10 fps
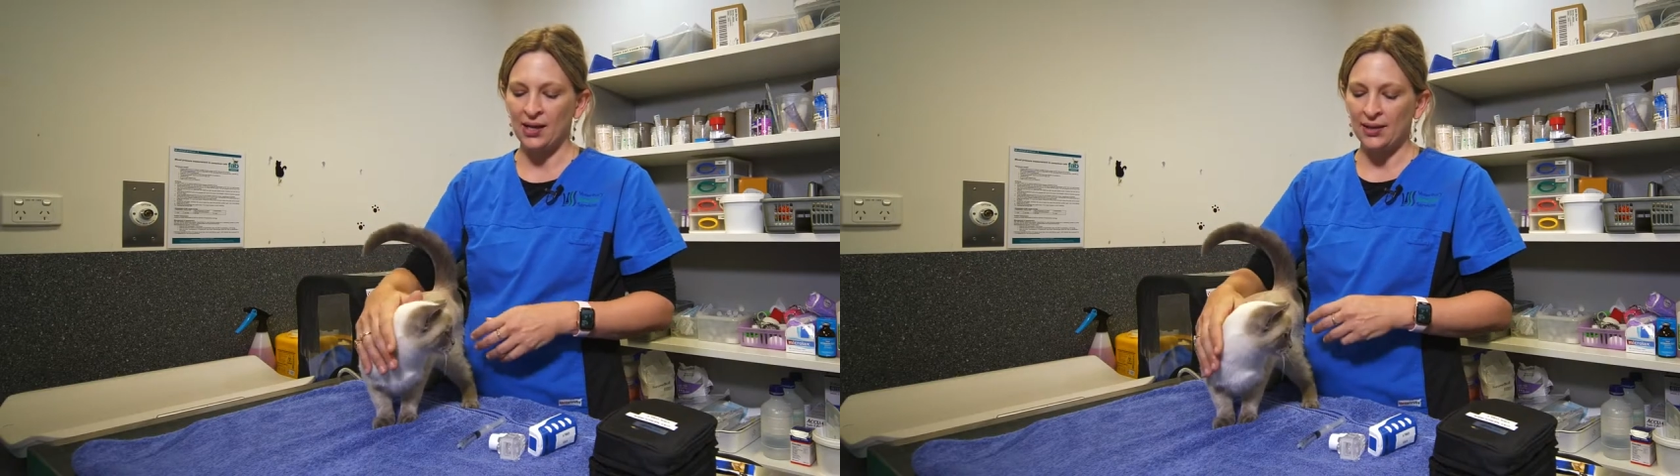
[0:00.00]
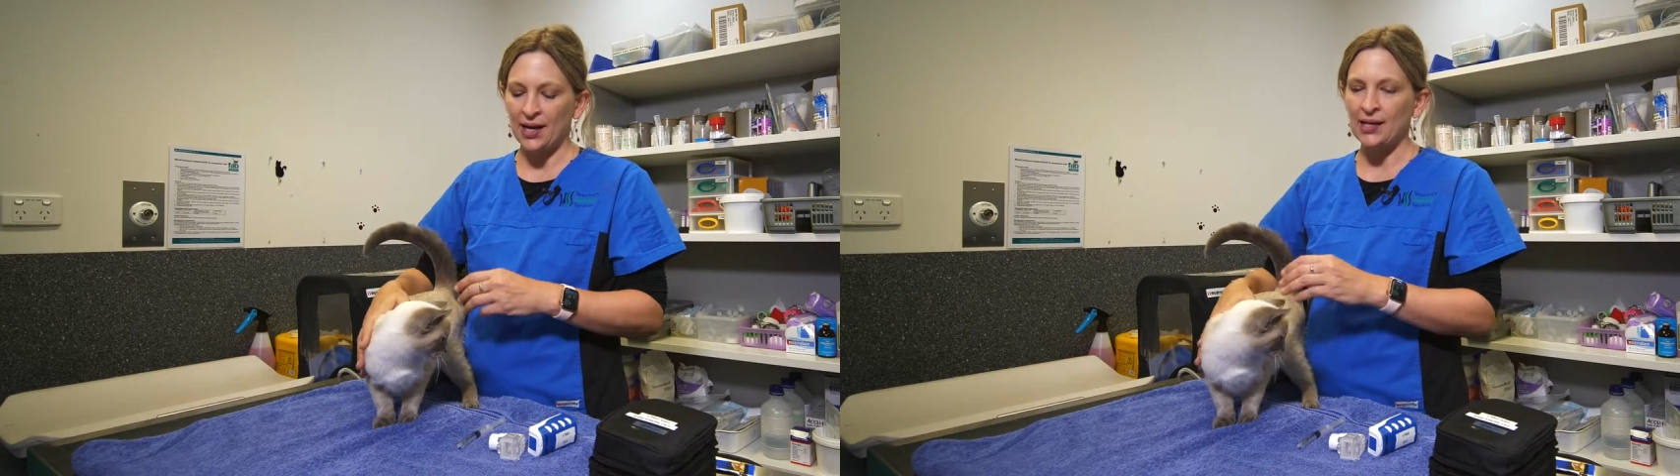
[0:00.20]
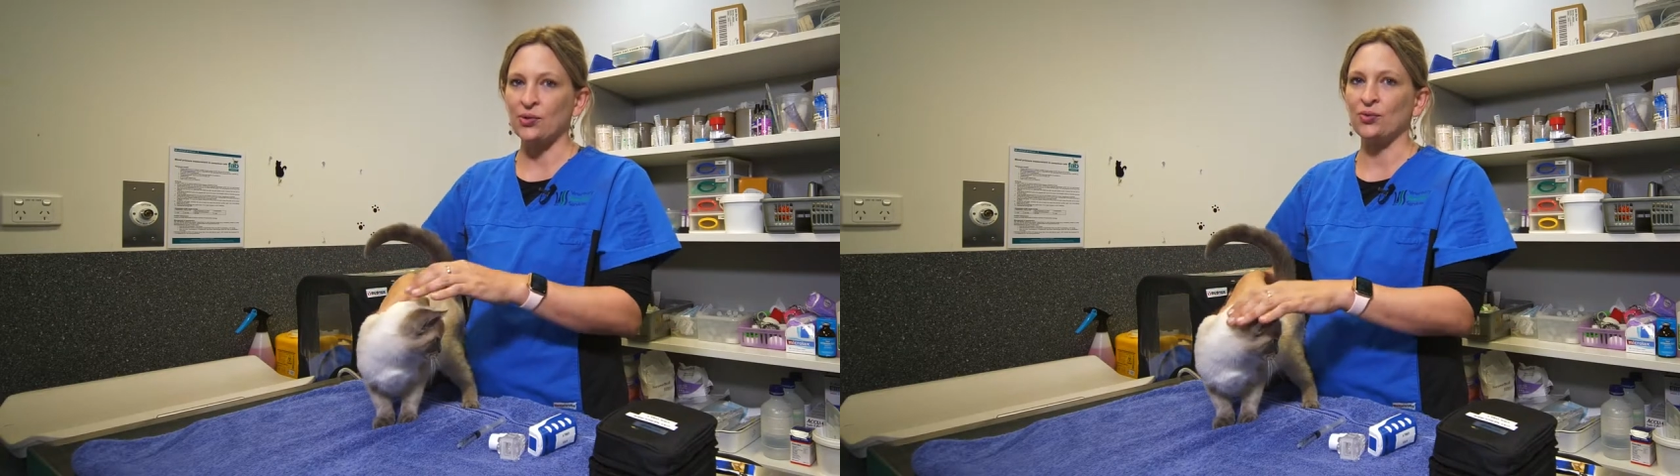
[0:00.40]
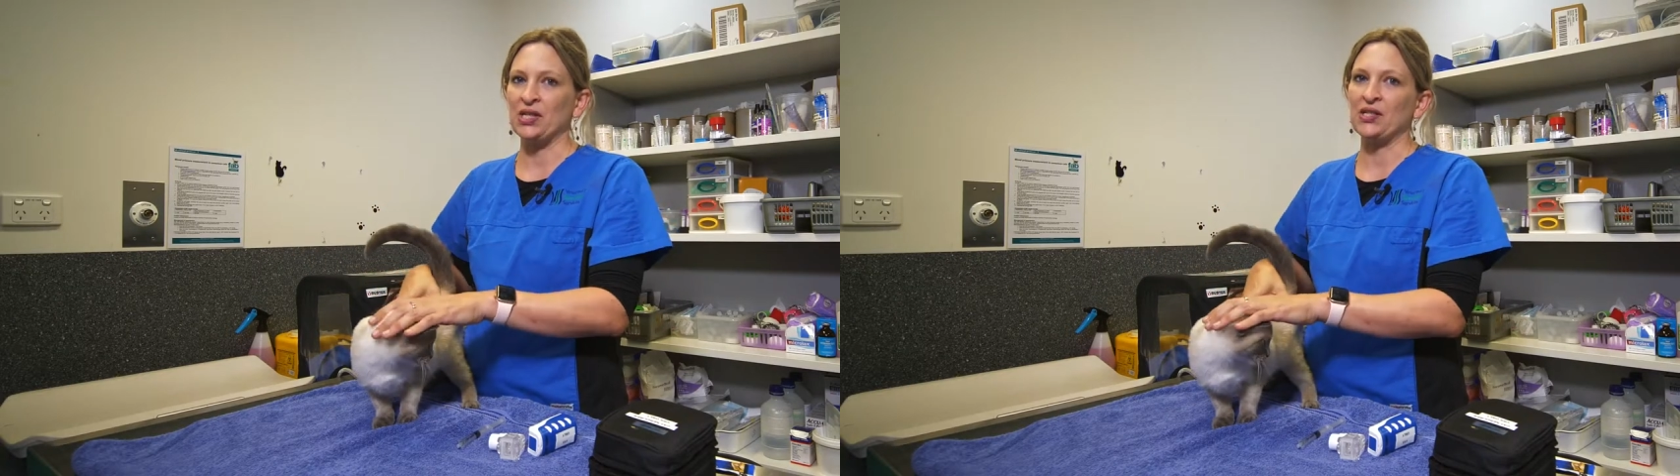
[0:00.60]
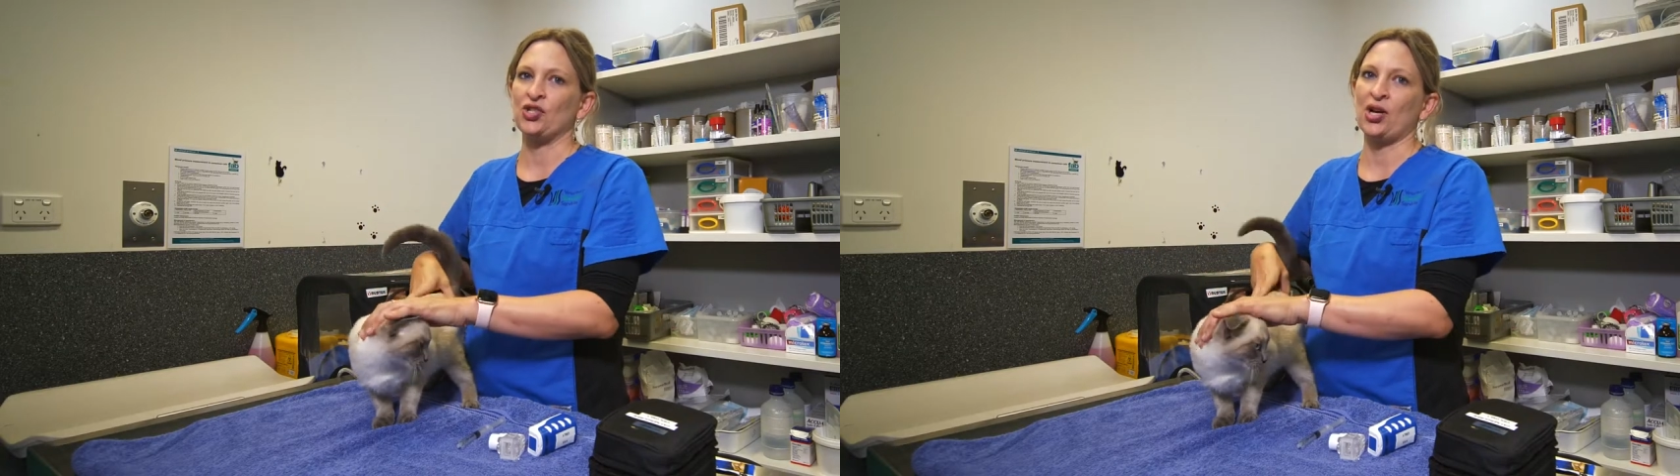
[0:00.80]
nasal
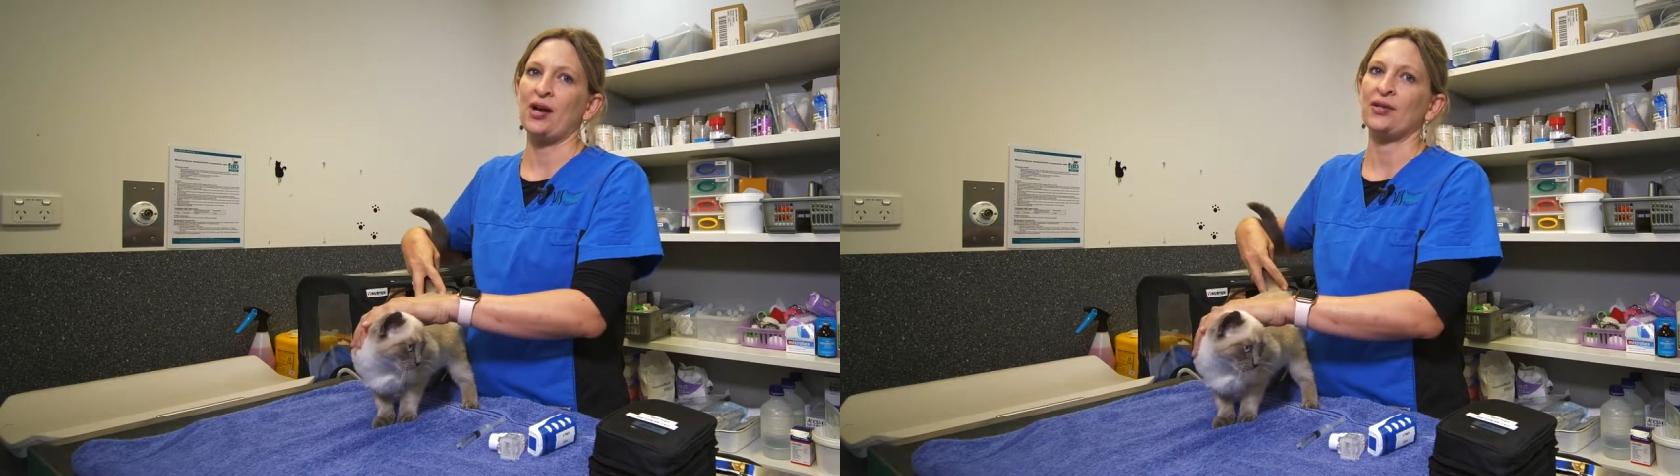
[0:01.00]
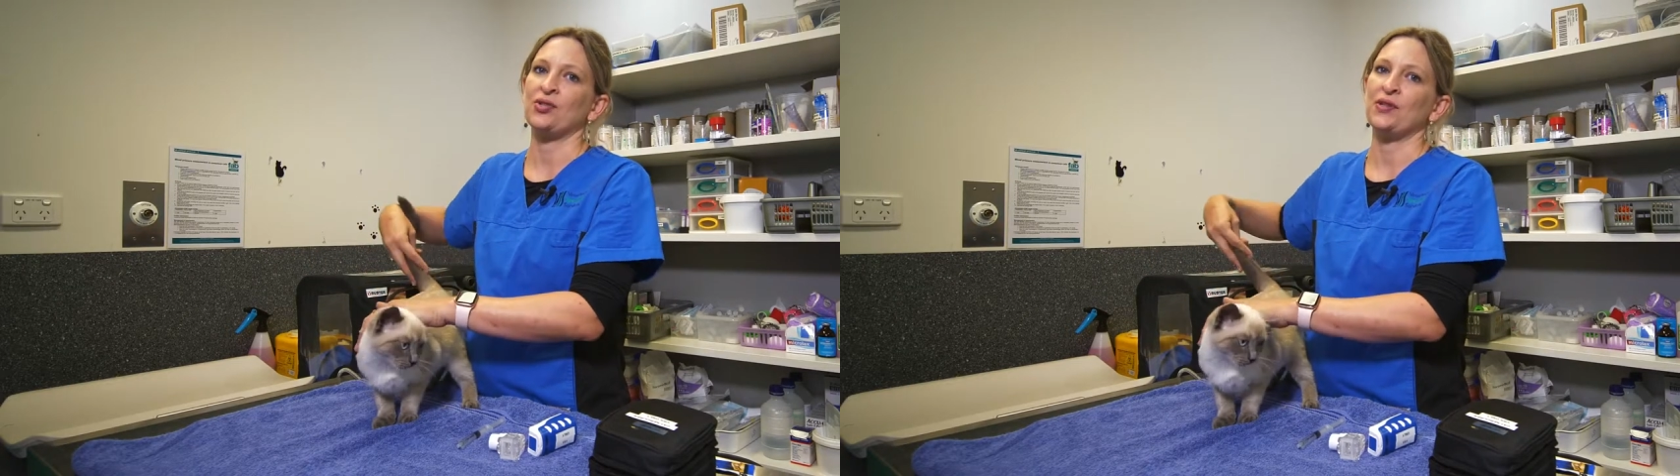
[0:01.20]
discharge